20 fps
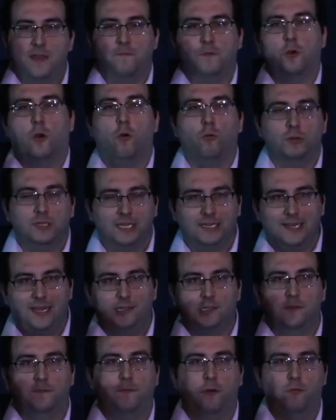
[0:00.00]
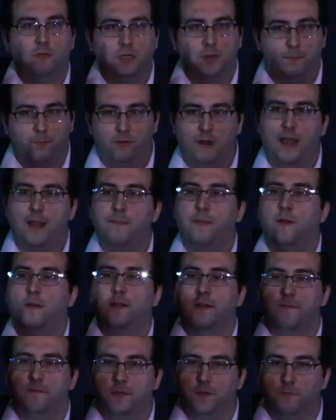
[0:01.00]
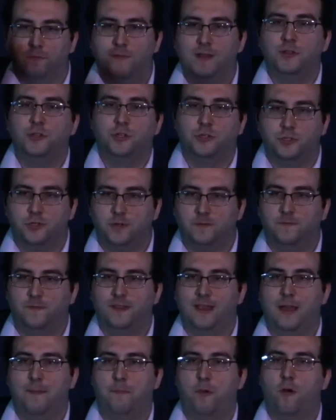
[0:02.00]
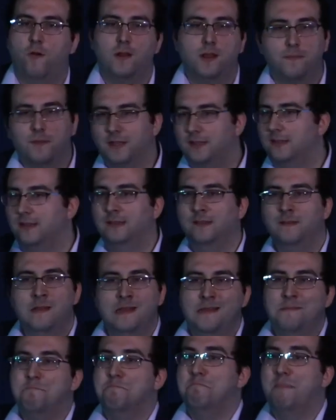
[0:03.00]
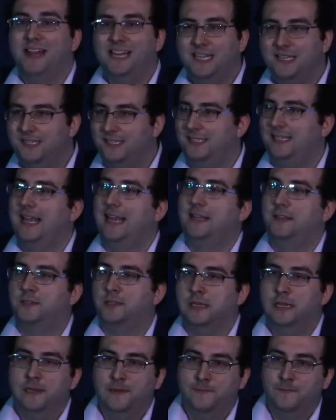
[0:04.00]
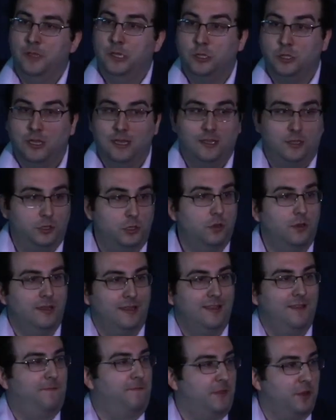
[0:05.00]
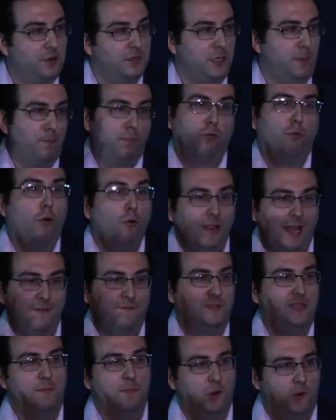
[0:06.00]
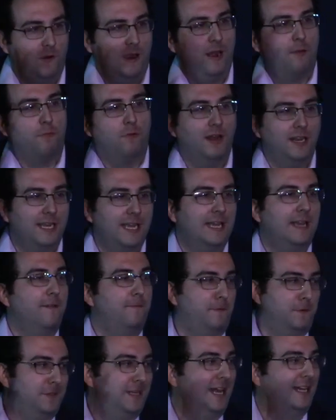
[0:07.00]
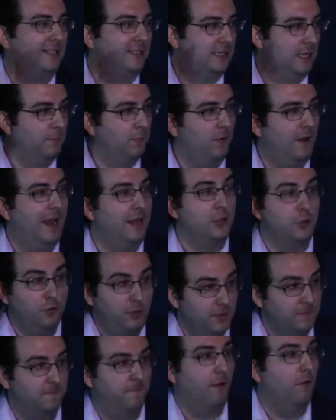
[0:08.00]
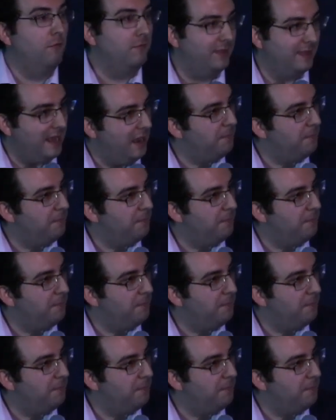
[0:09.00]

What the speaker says: only allowed to vote in a primary if you're registered for that party. But in many states, if there's a pro-life Democrat running, if you're not a Democrat, you could vote in that